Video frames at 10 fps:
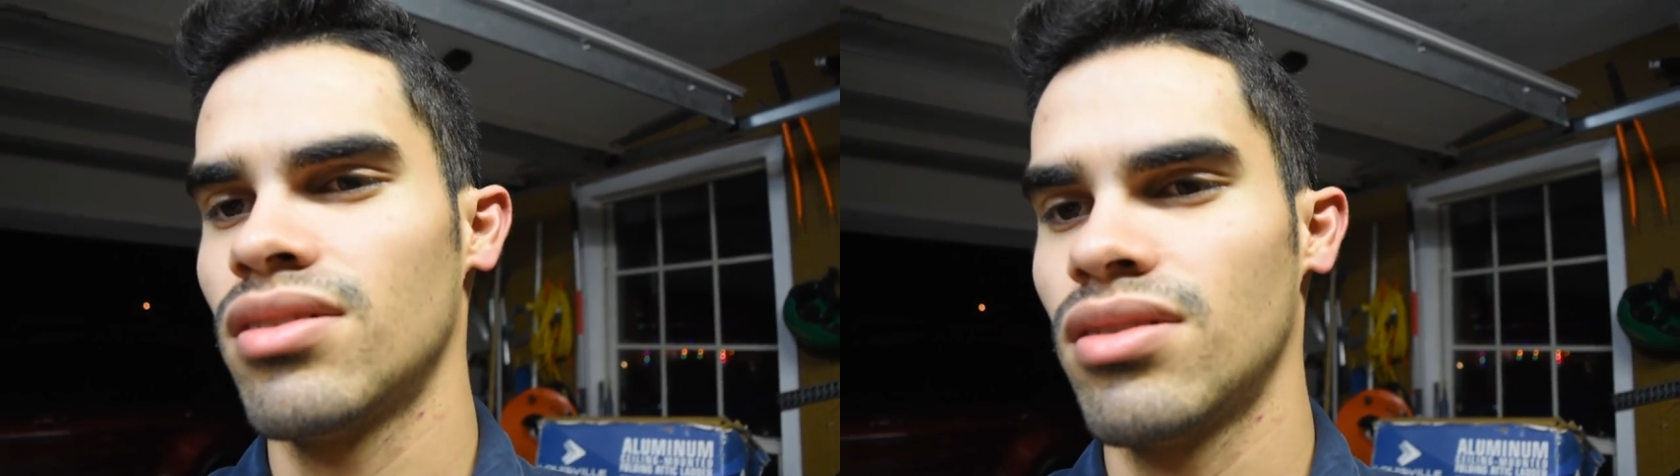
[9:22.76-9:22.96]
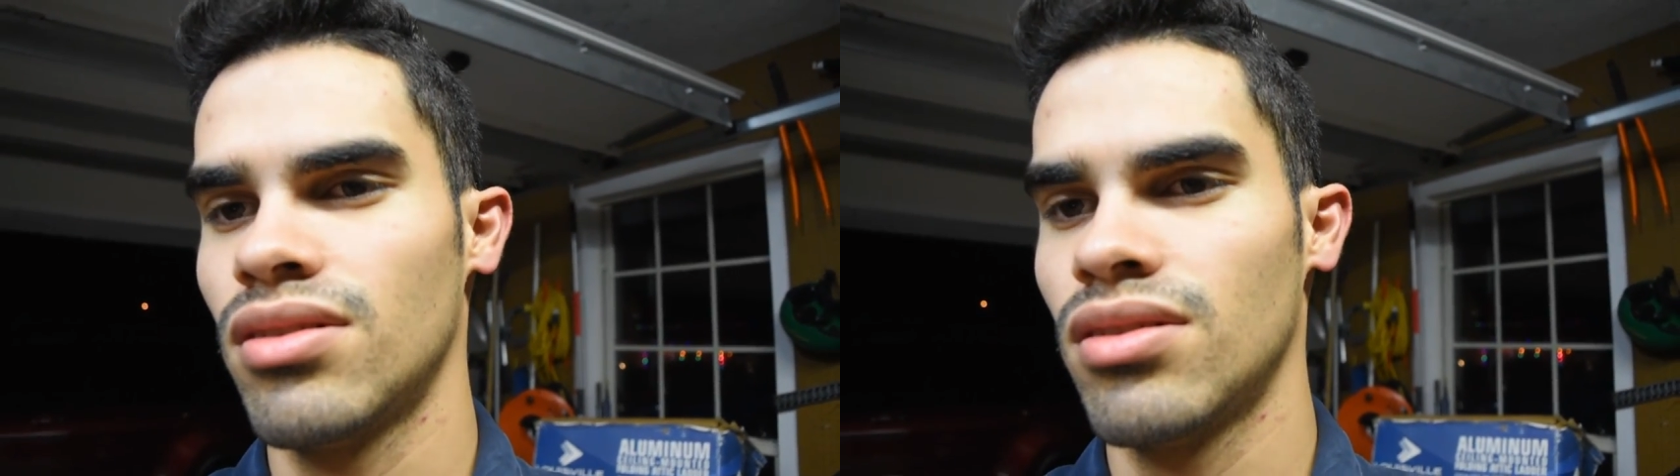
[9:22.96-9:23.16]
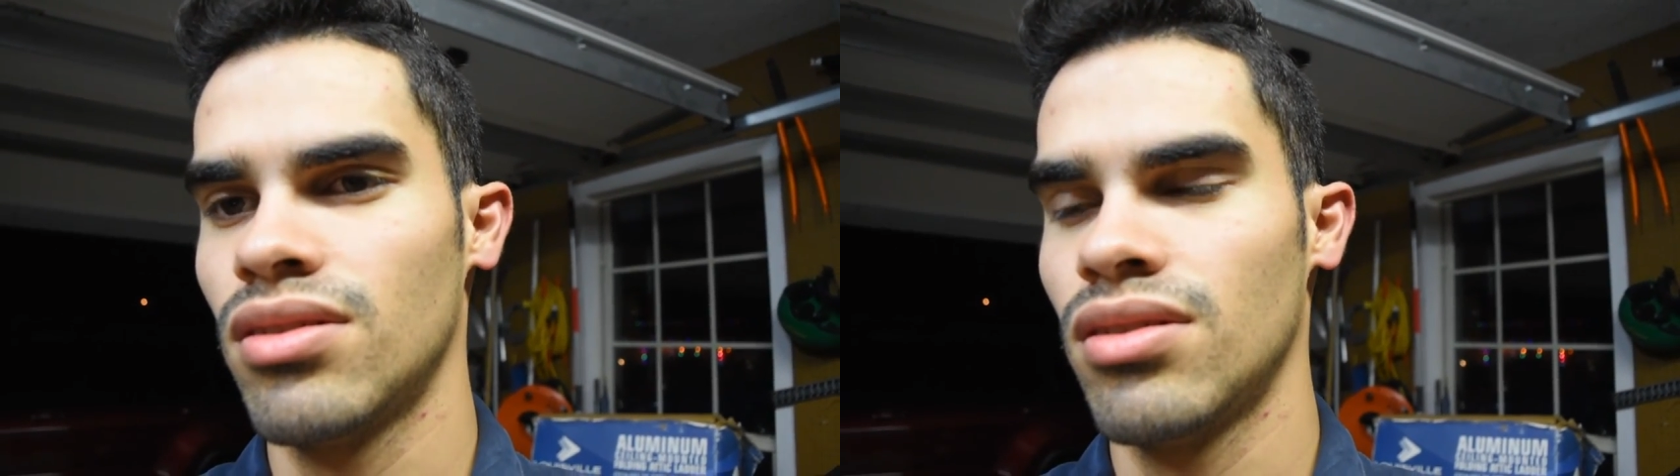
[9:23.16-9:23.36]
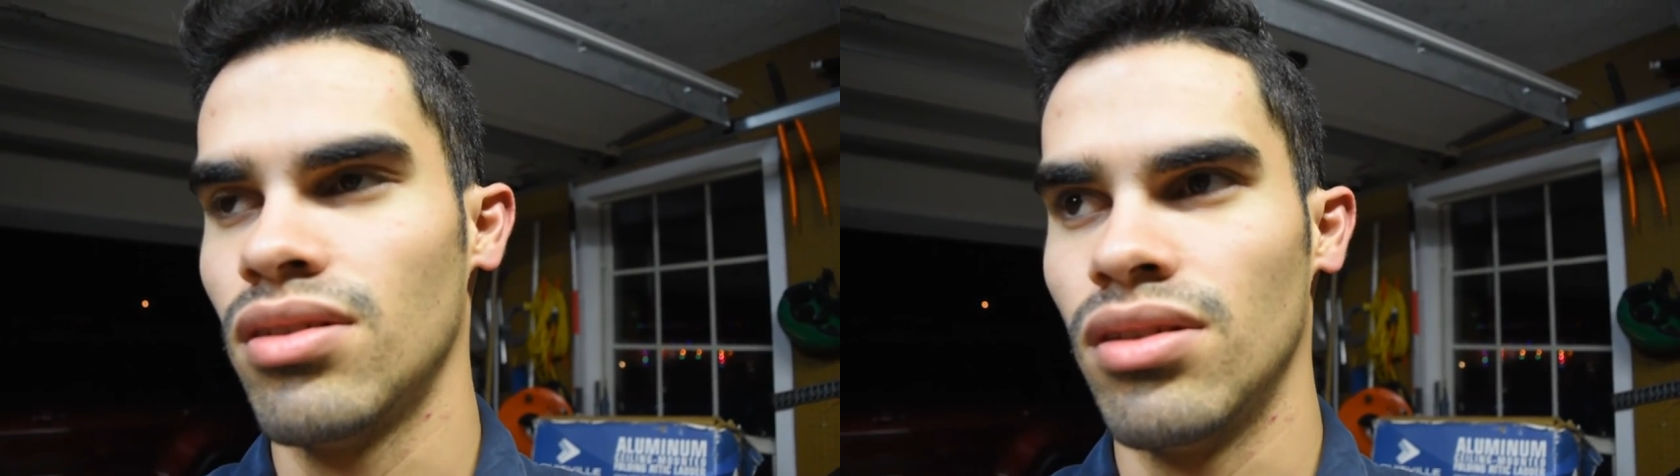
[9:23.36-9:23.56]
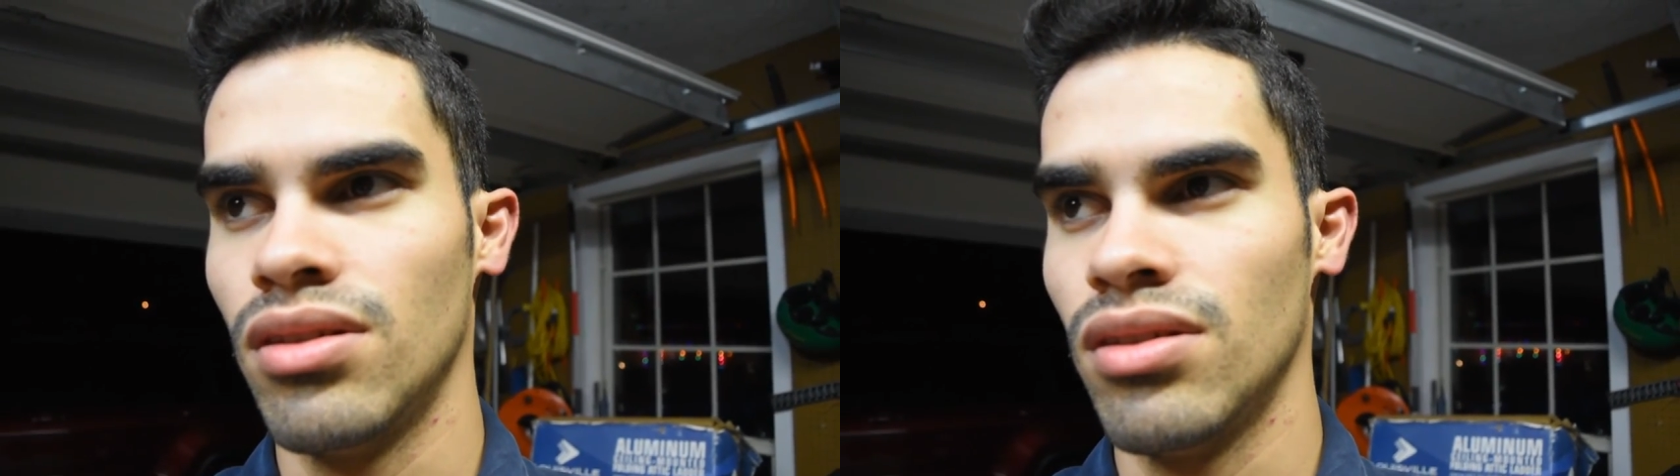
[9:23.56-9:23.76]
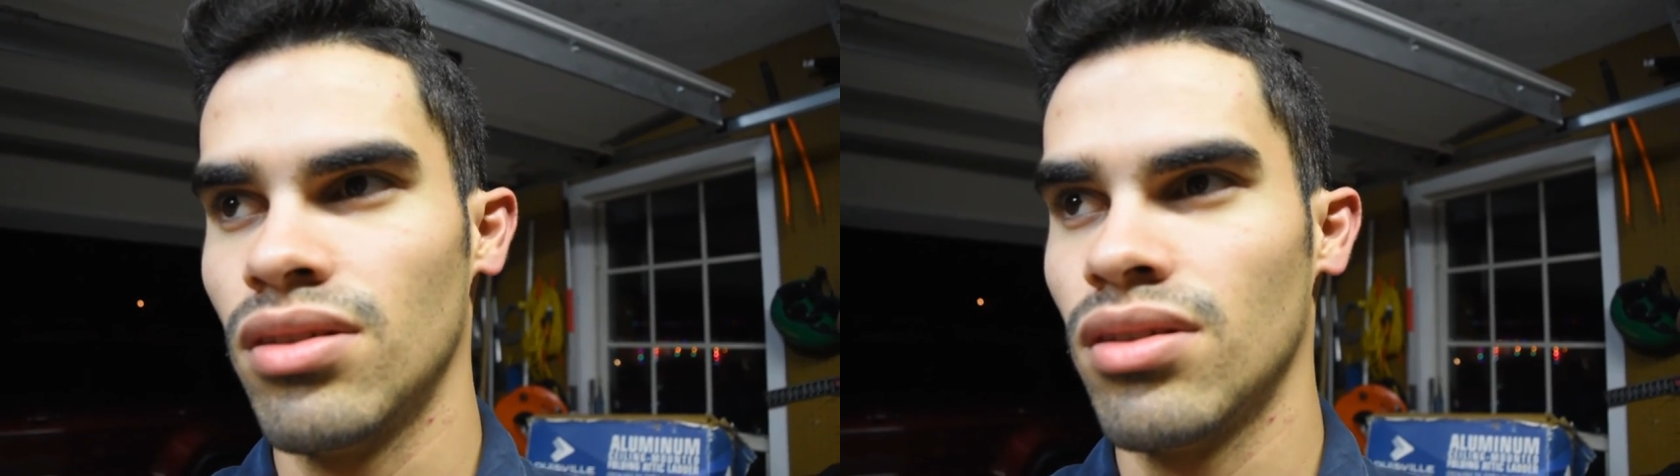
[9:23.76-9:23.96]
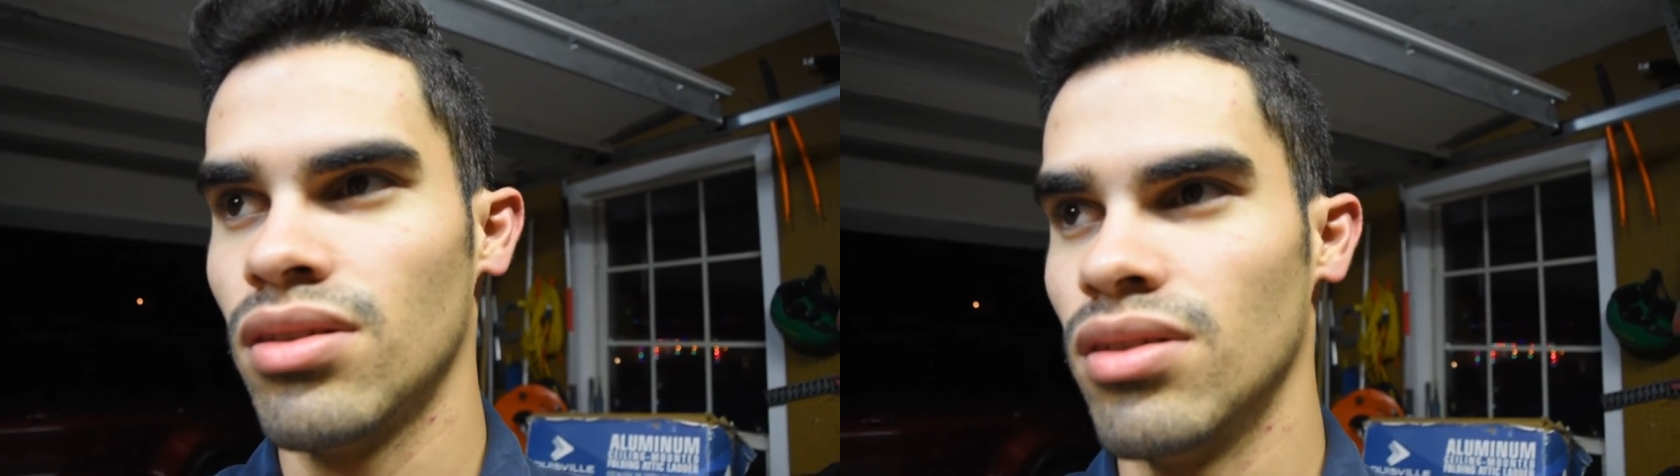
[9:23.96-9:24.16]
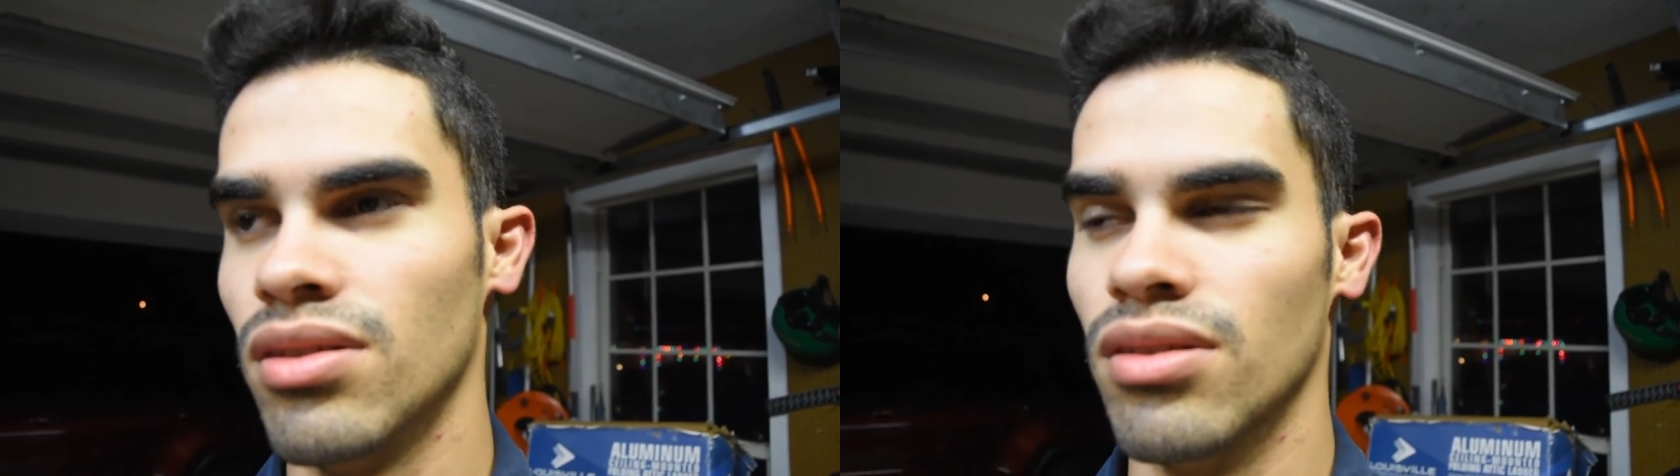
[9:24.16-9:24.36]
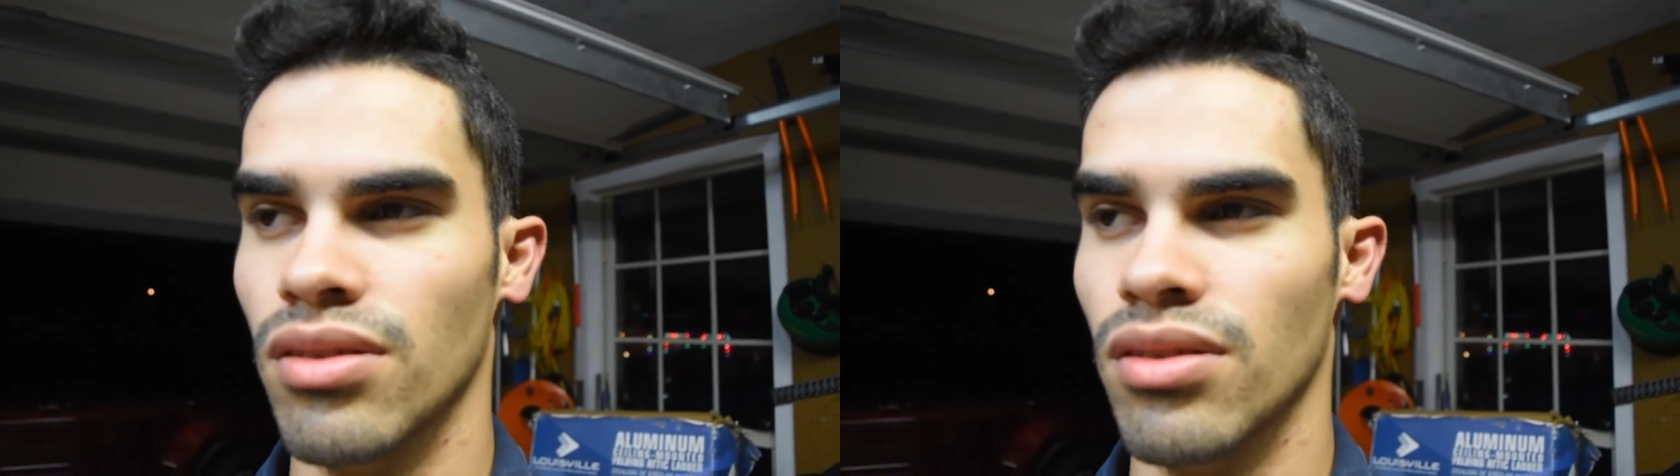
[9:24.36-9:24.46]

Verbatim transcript: it. Can get can get it.